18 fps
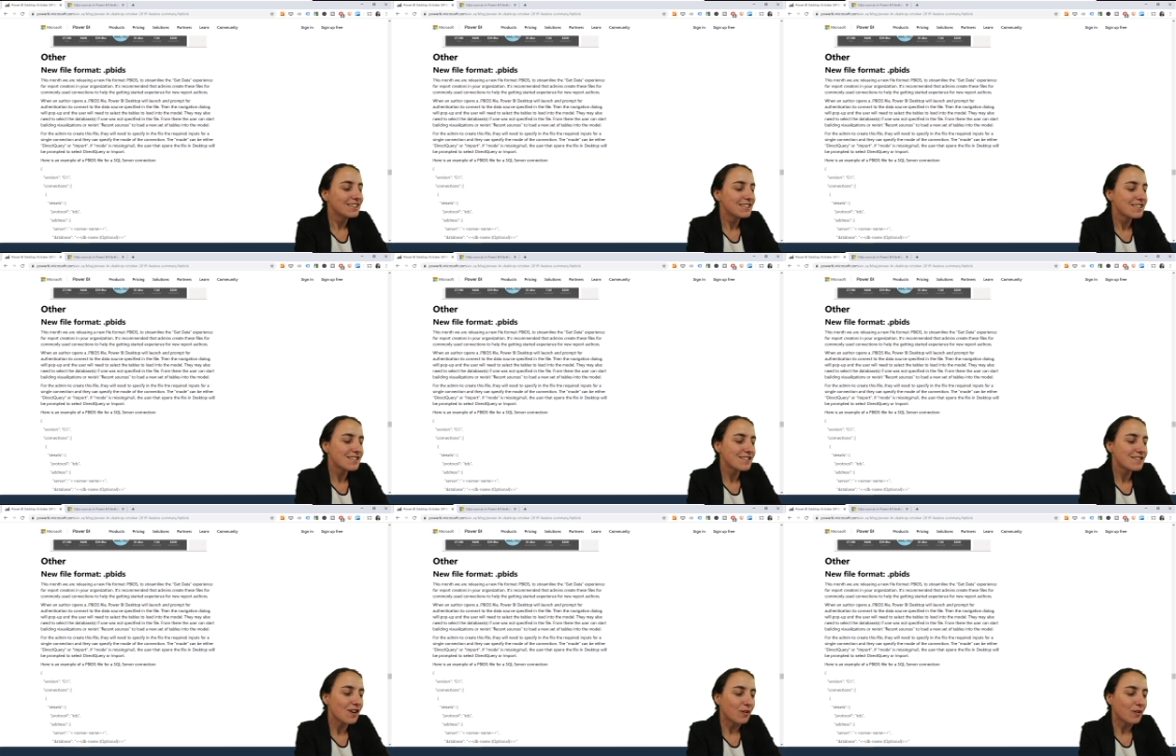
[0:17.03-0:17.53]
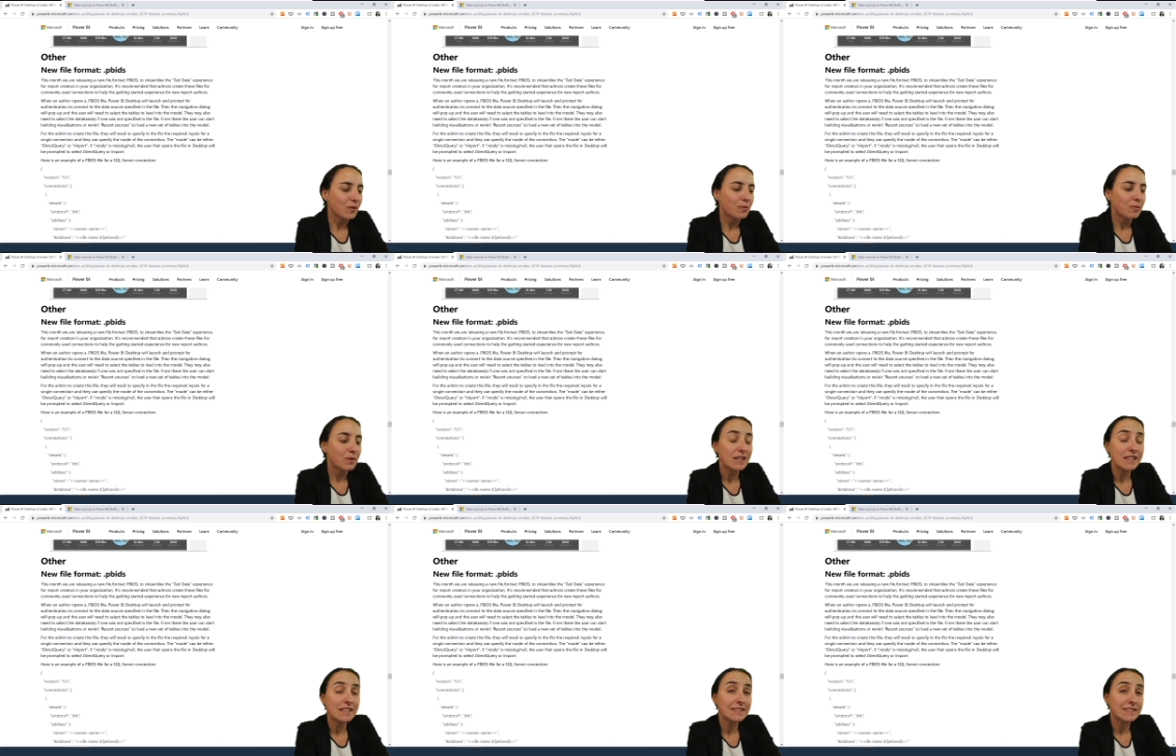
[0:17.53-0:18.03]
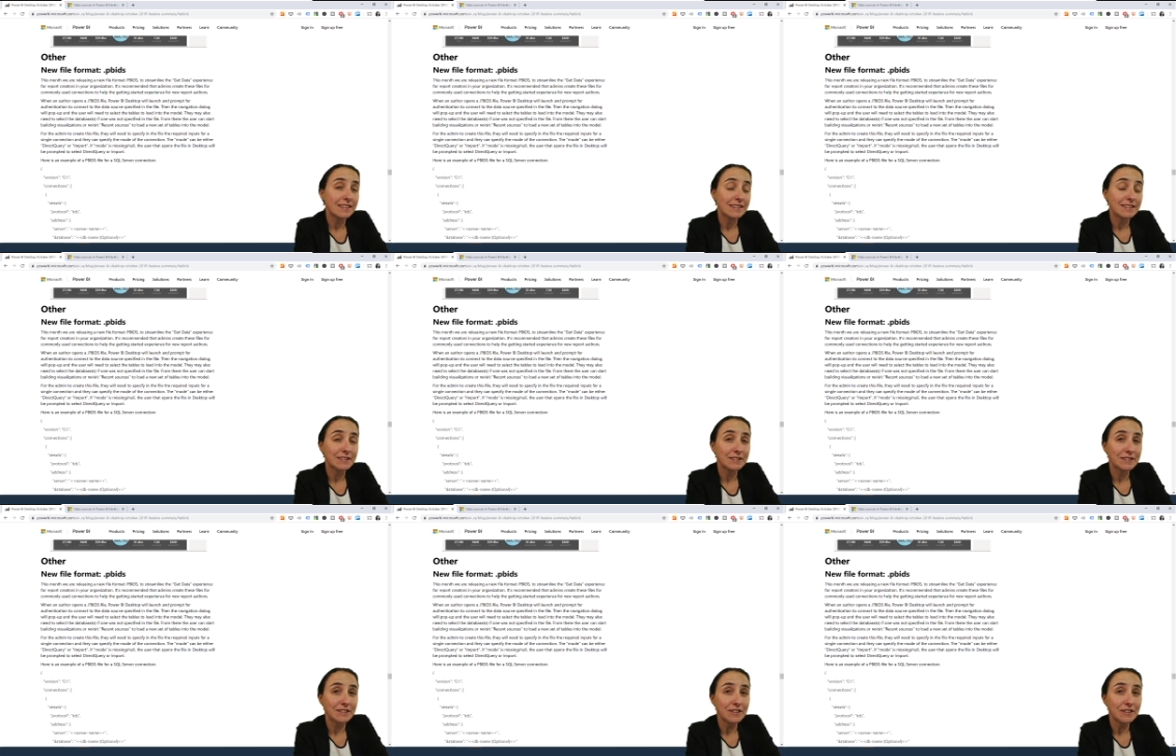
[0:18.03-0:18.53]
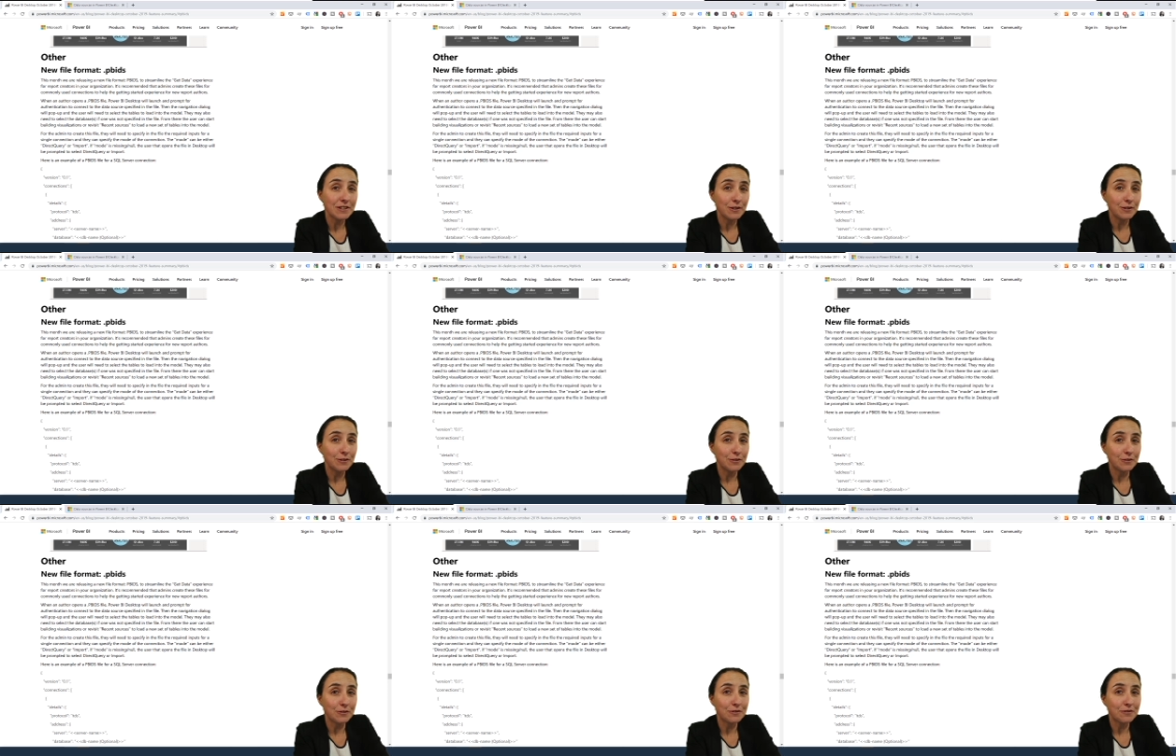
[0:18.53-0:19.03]
So what is this
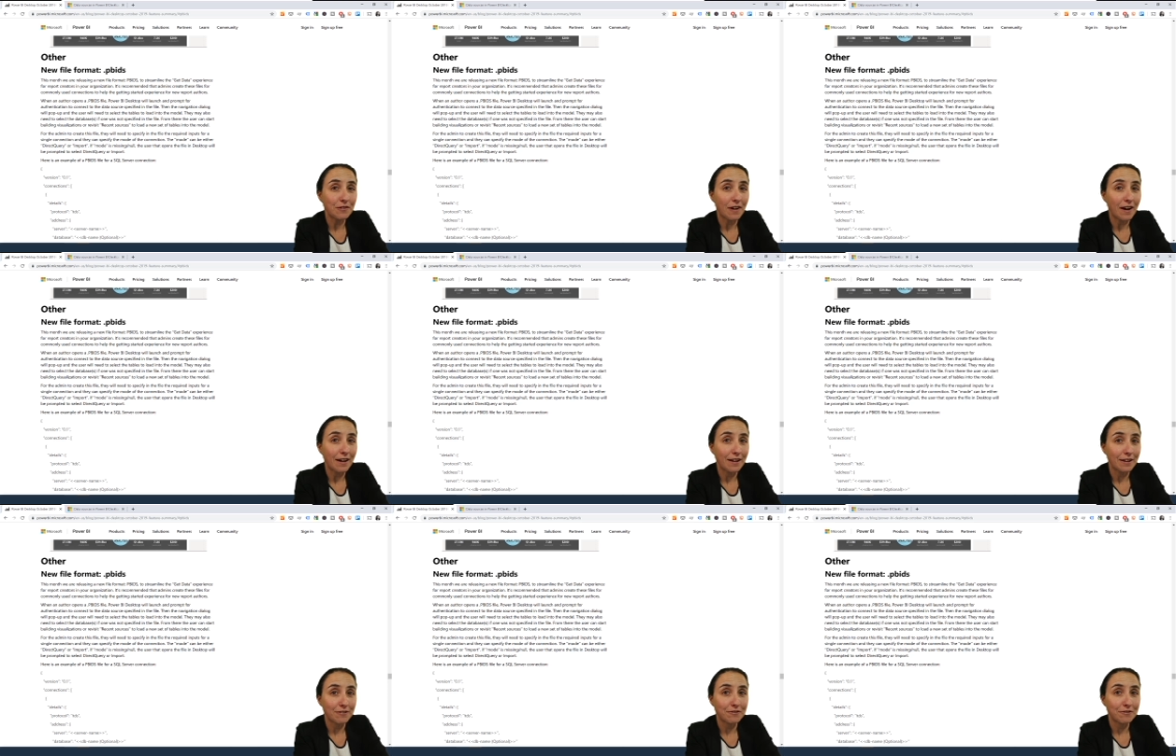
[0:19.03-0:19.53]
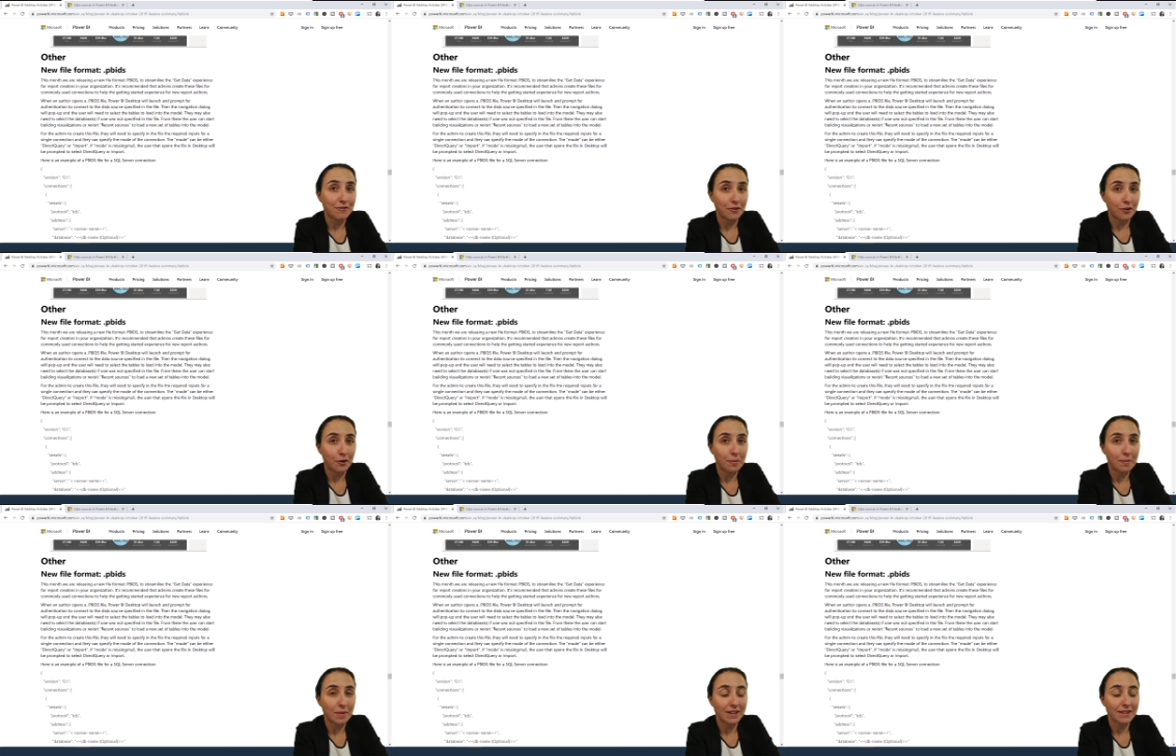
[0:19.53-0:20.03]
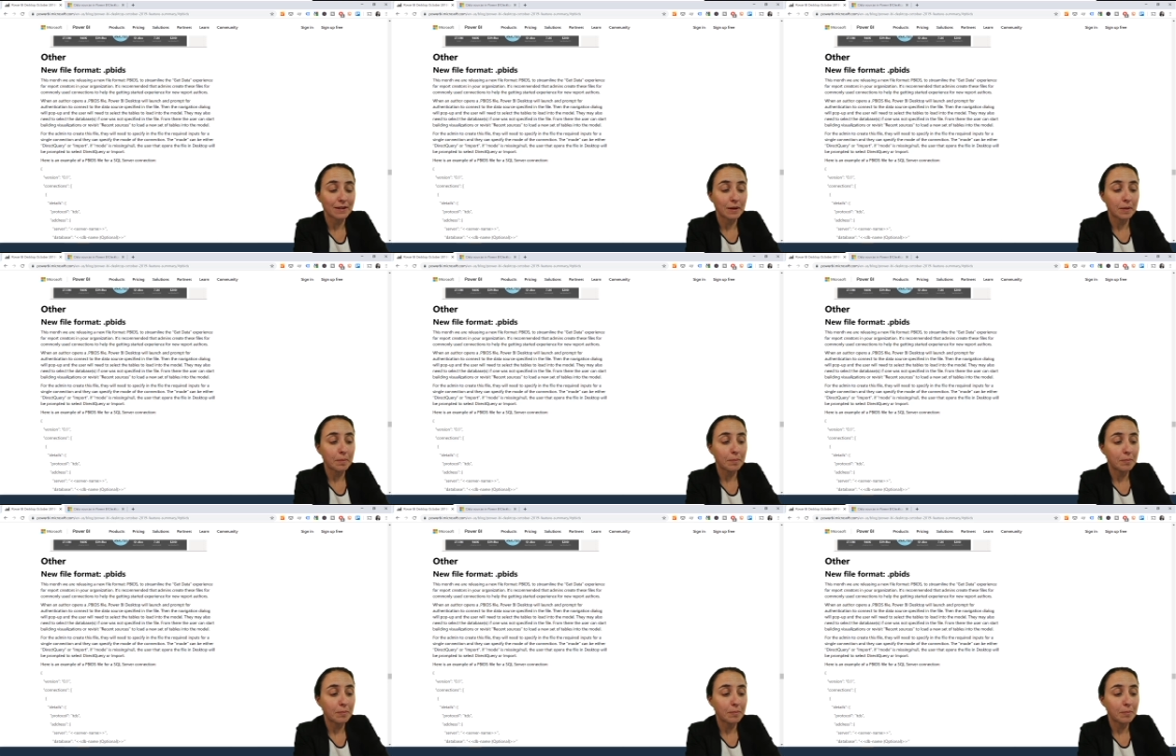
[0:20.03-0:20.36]
new file format?